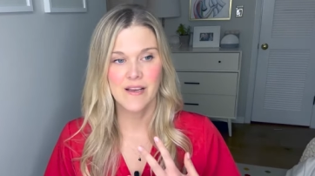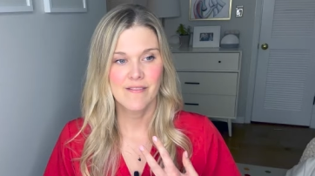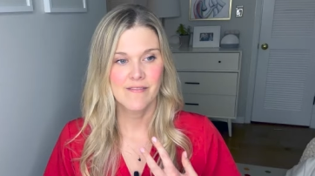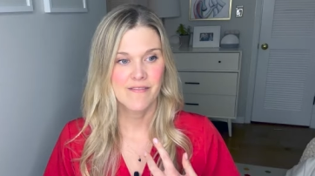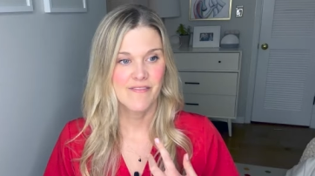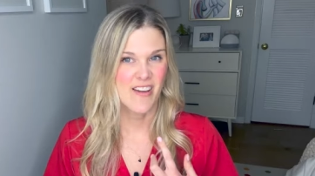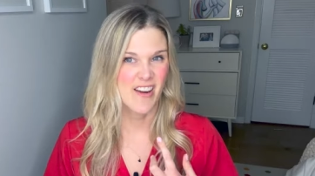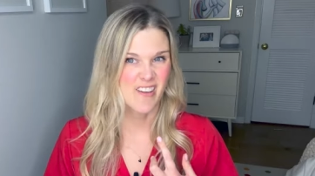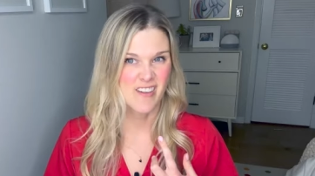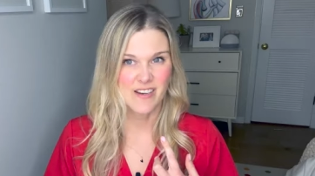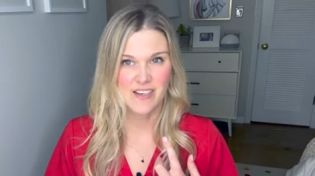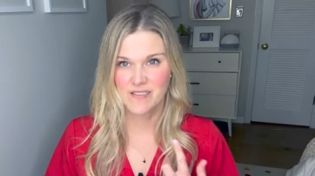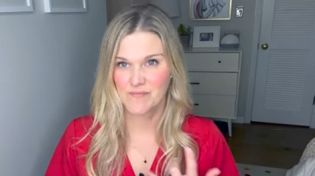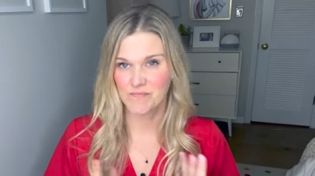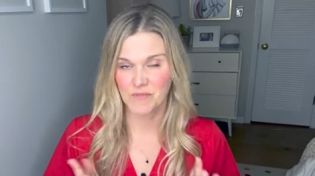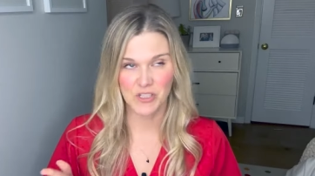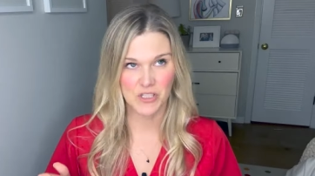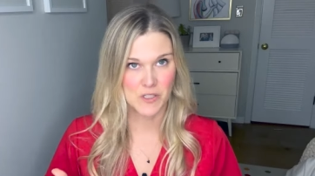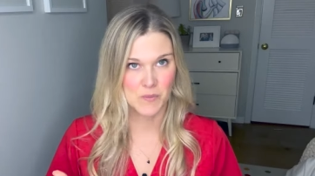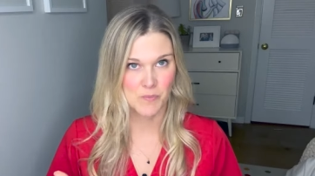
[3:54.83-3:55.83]
very
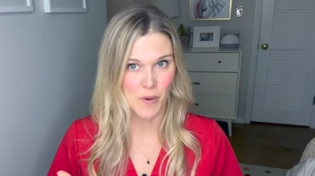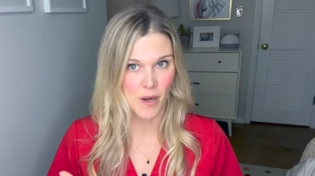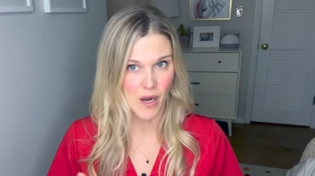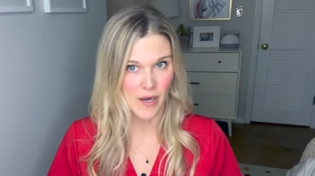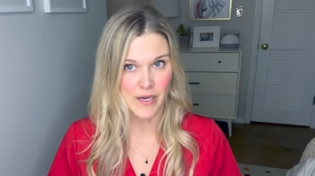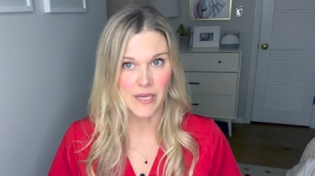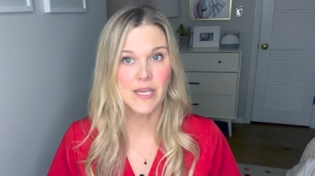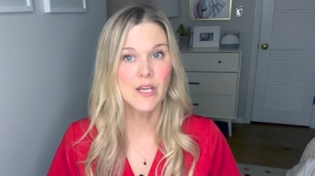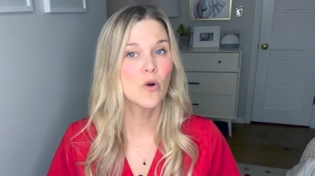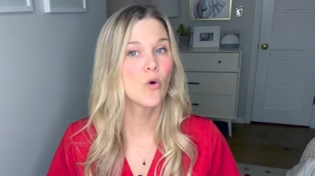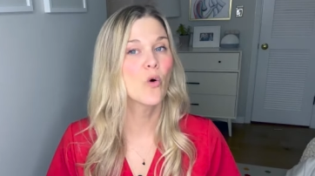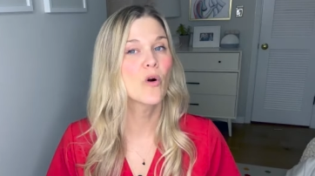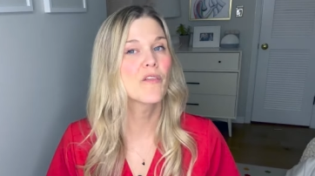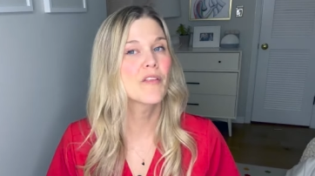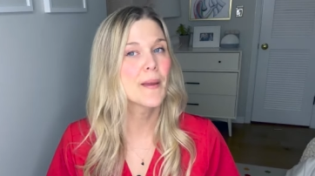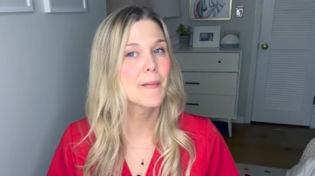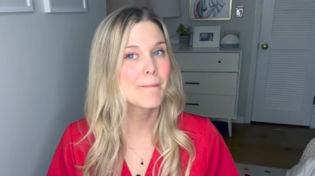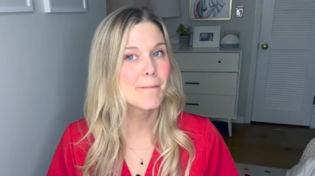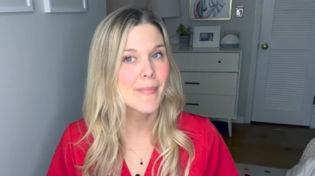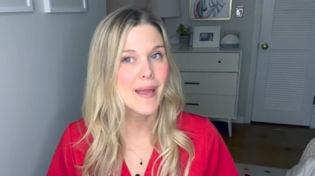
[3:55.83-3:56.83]
just spotty, or
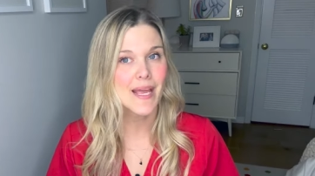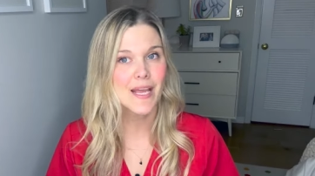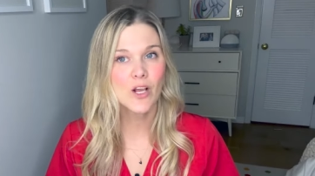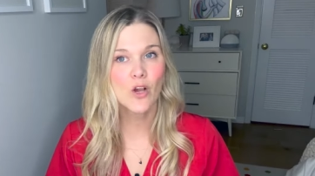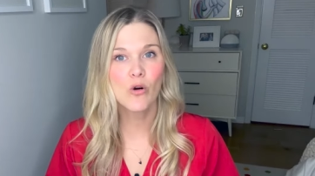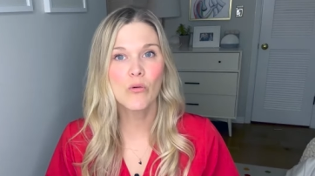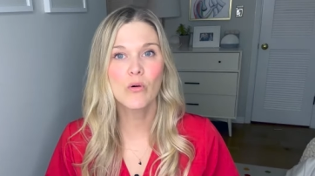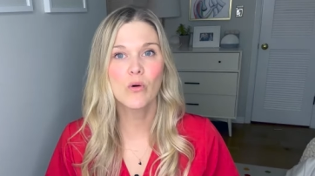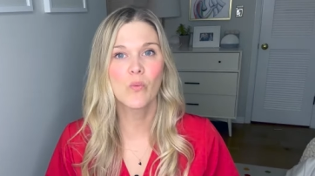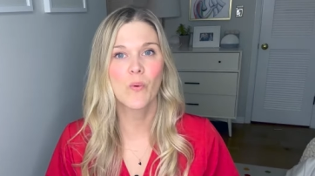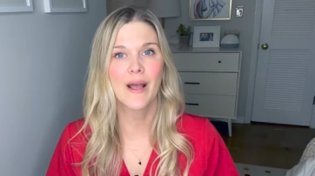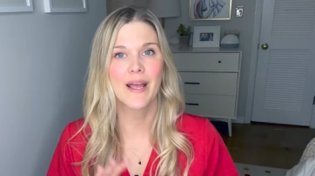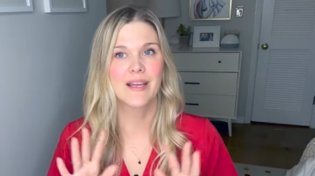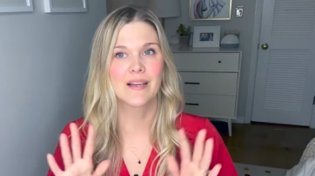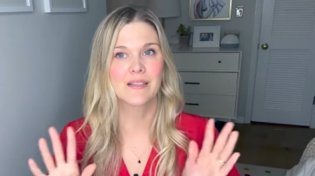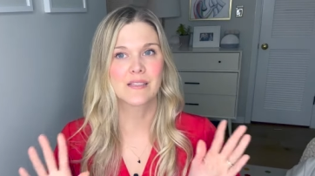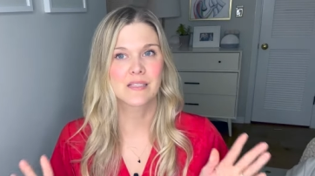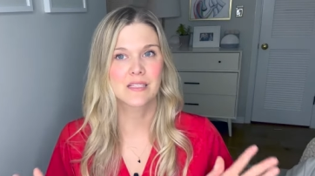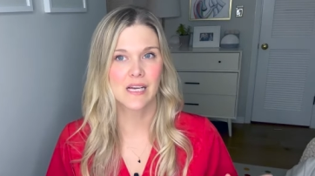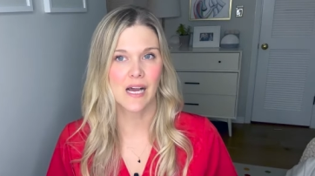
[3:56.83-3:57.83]
they may go away
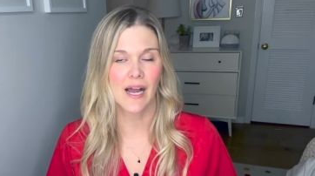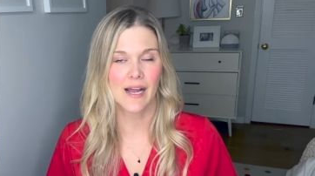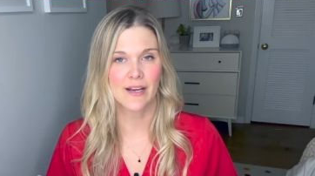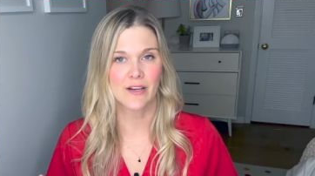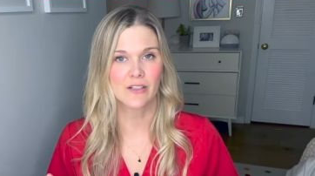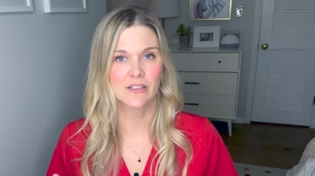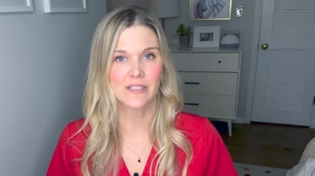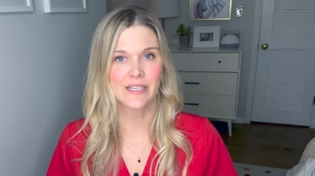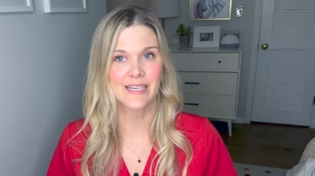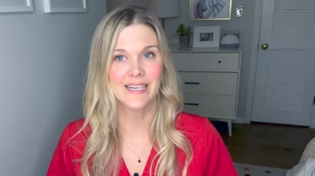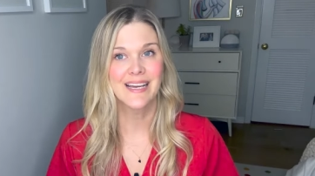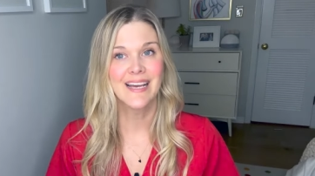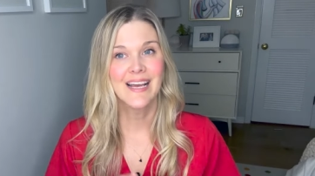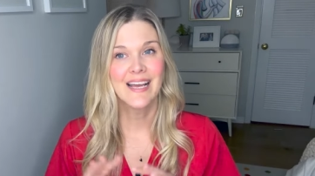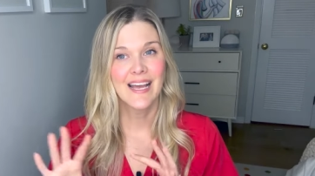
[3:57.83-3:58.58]
entirely.